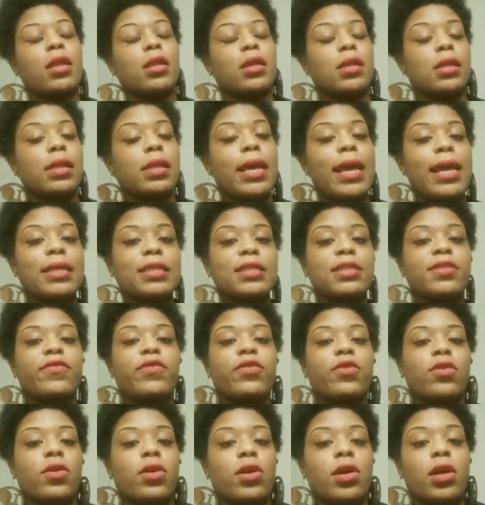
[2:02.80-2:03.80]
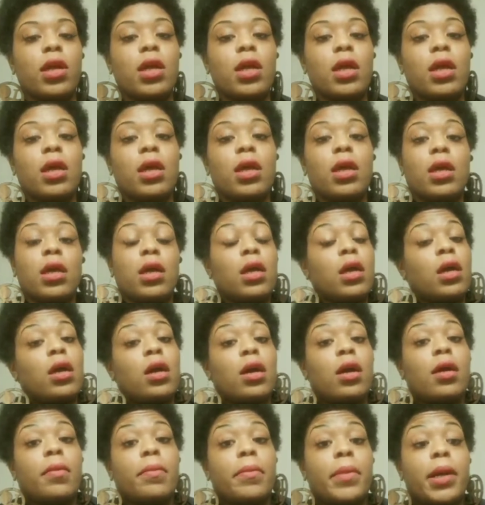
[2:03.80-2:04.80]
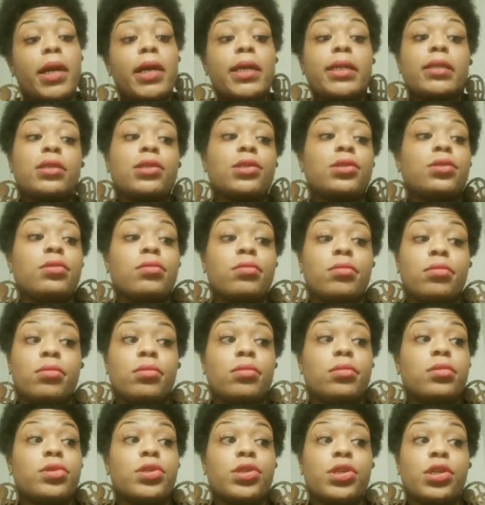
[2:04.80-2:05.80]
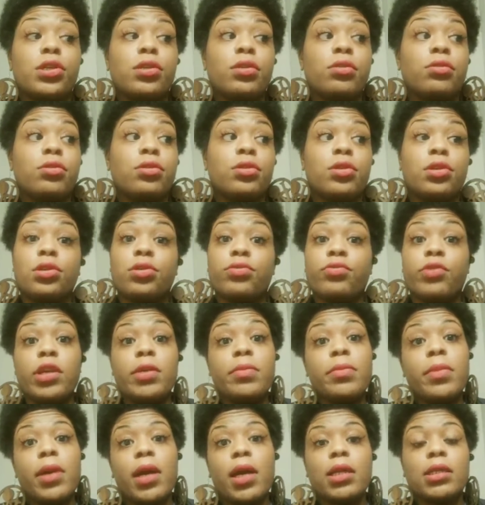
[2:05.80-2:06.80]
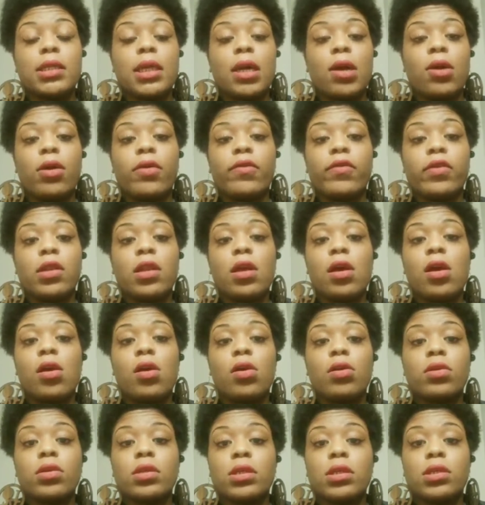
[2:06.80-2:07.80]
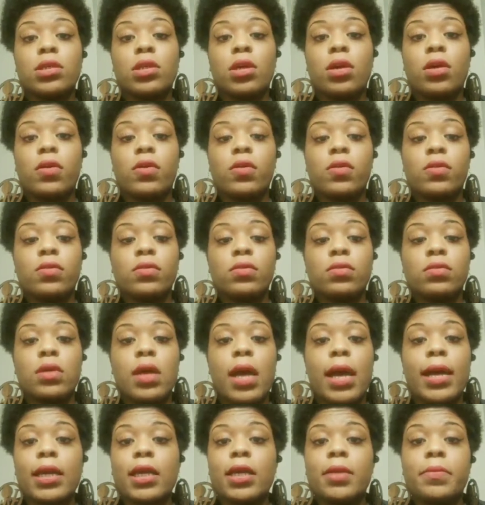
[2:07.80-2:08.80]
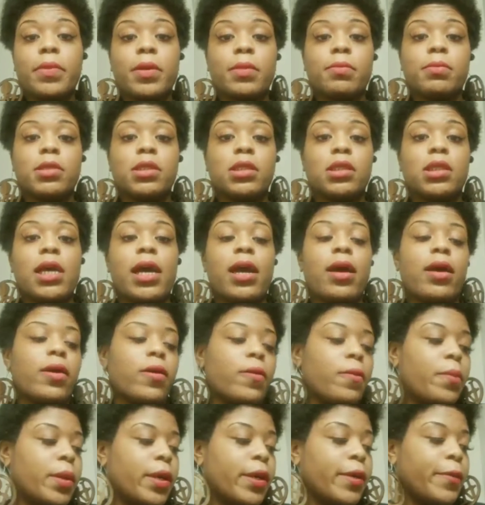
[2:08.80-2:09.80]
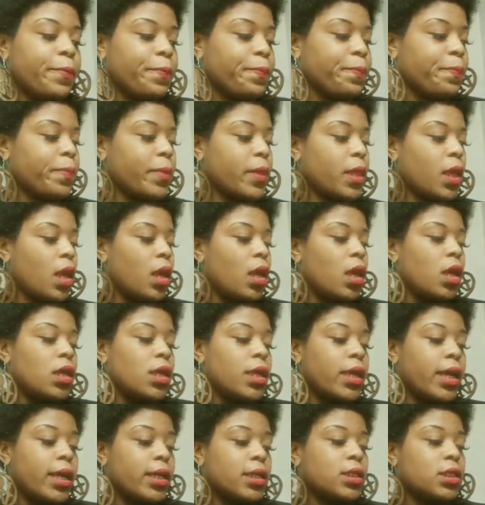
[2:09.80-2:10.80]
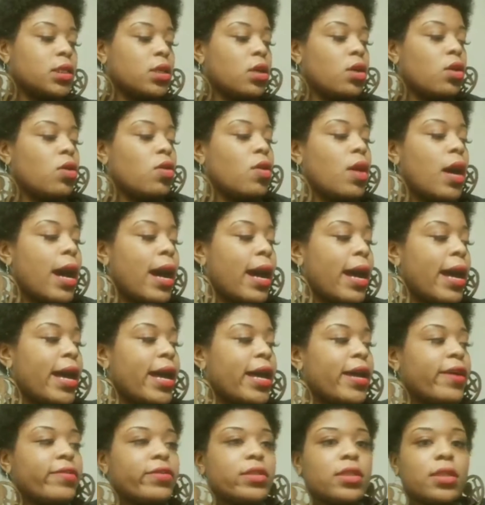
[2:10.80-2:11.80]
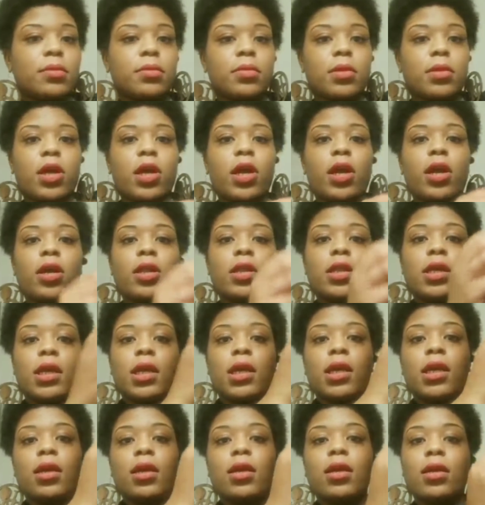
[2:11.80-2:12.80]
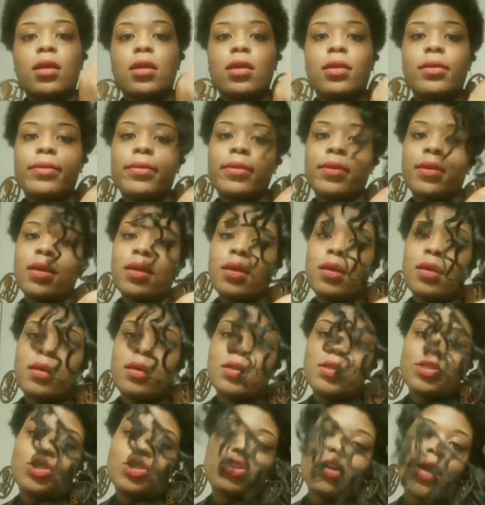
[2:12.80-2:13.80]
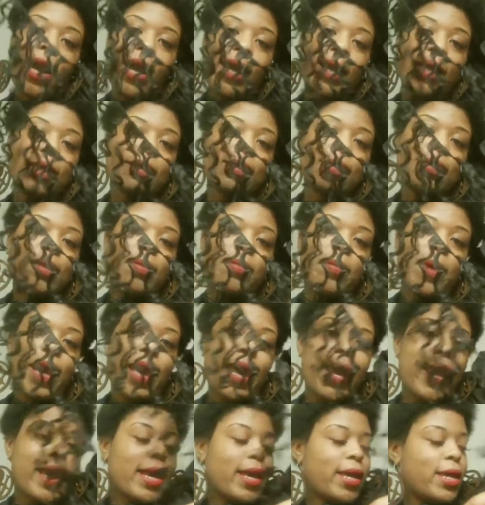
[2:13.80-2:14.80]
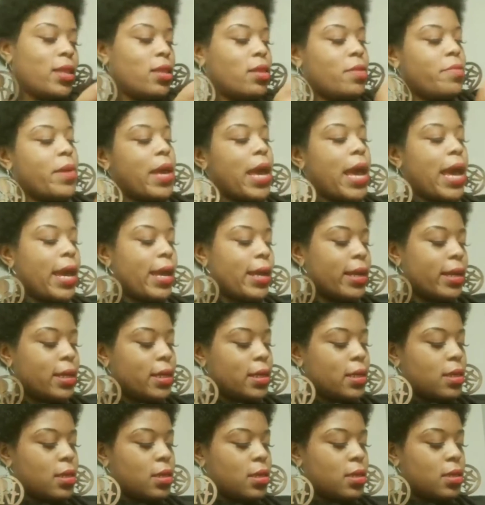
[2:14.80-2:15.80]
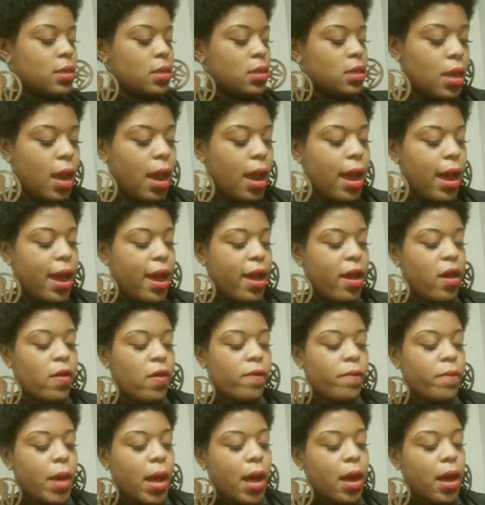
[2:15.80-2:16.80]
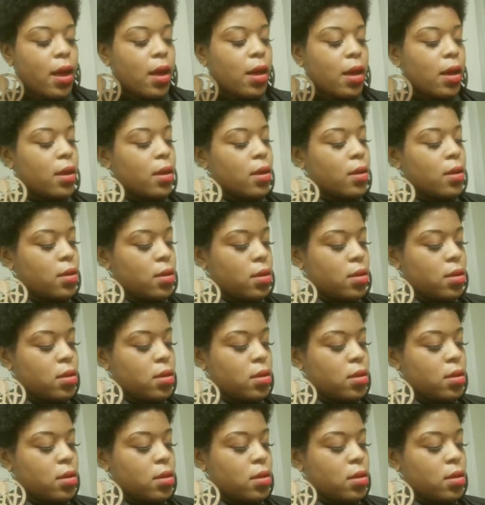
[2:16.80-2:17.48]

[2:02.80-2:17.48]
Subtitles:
style and it lasts for a month to 3 months, however long, I keep up the style. But, yeah, so I have some curly tracks I'm going to add in the back, and I have my